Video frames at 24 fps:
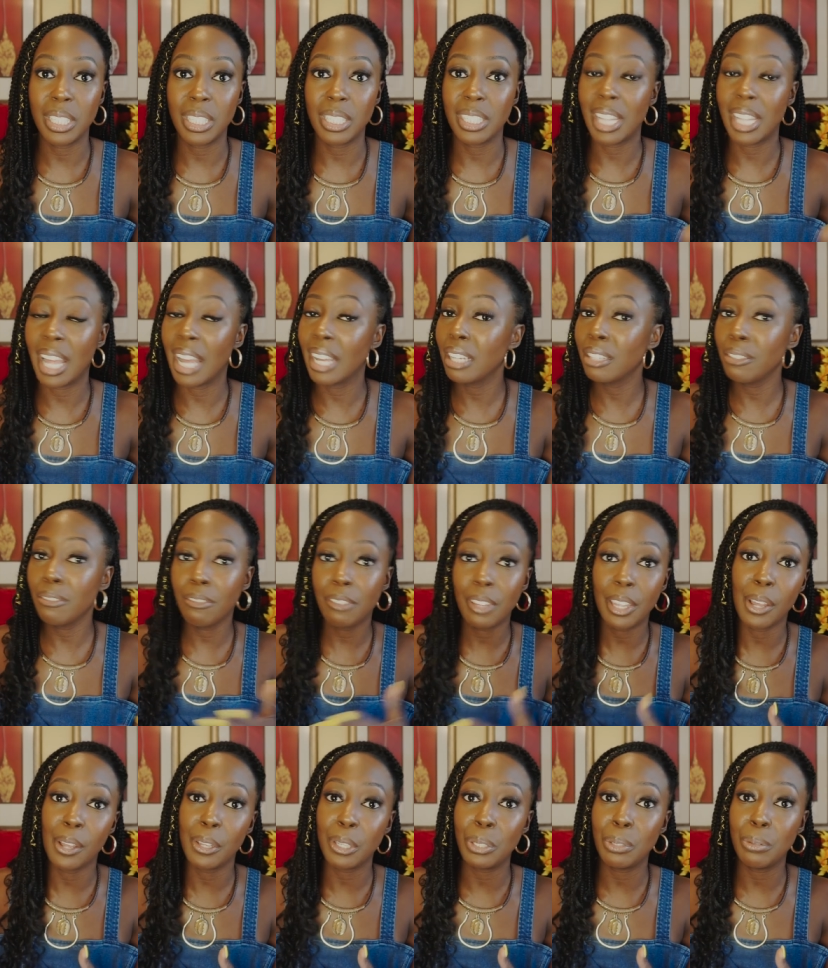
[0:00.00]
He's not gonna
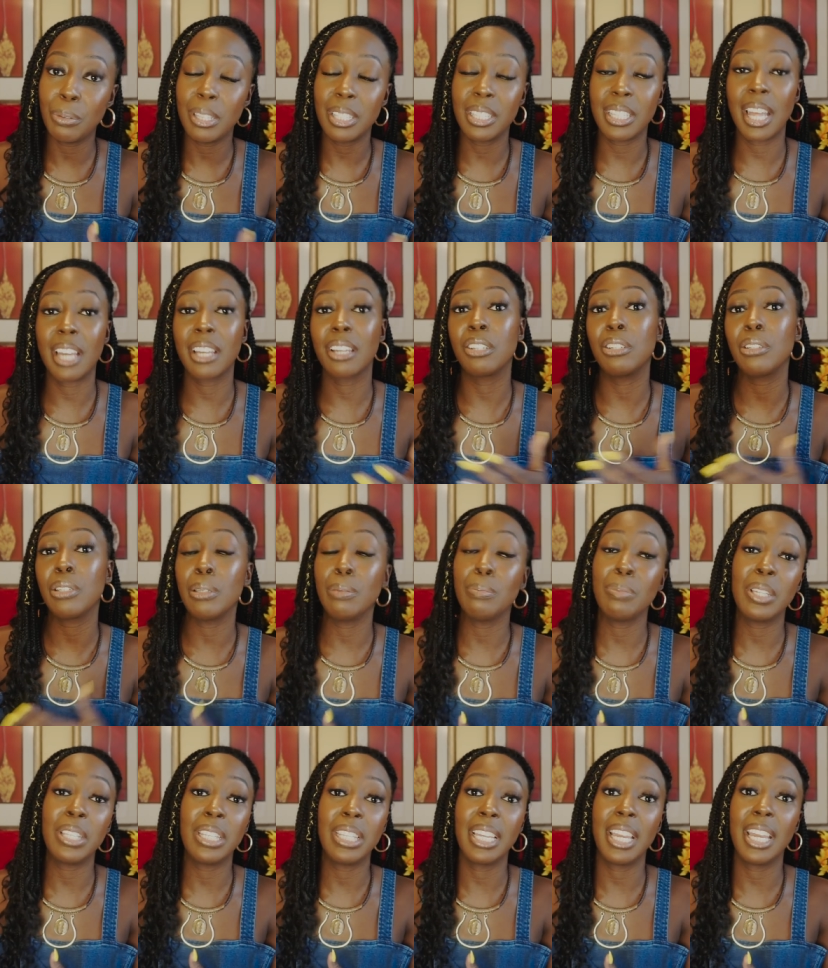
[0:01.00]
fail you, he's not gonna
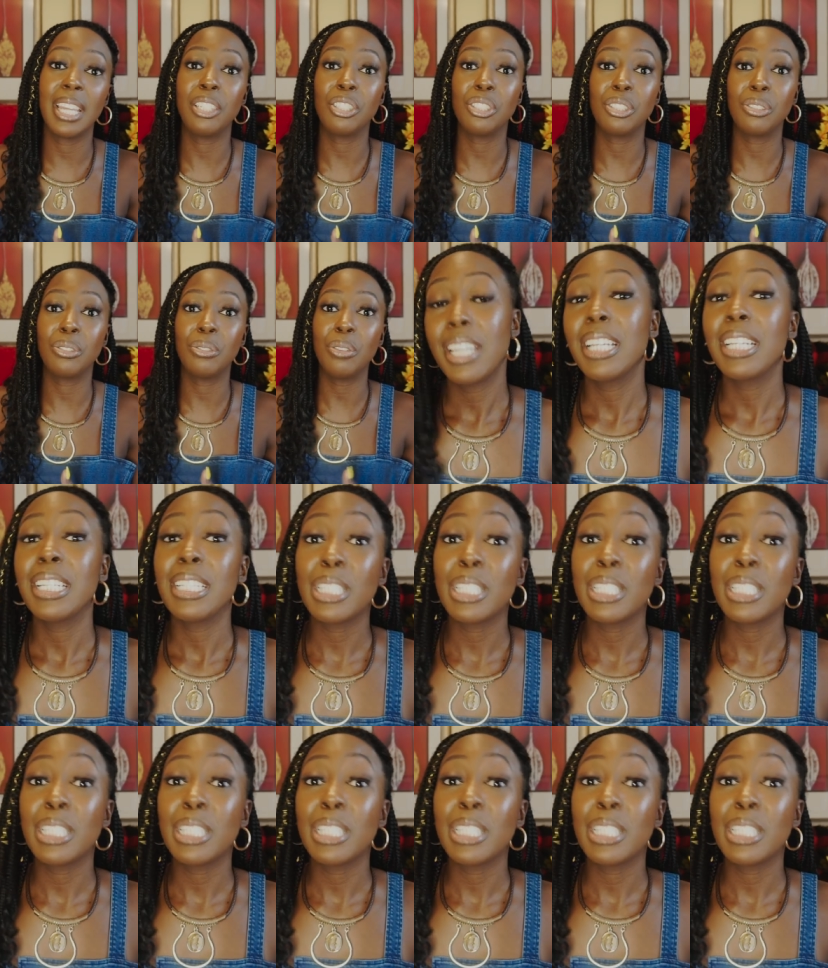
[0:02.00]
humiliate you.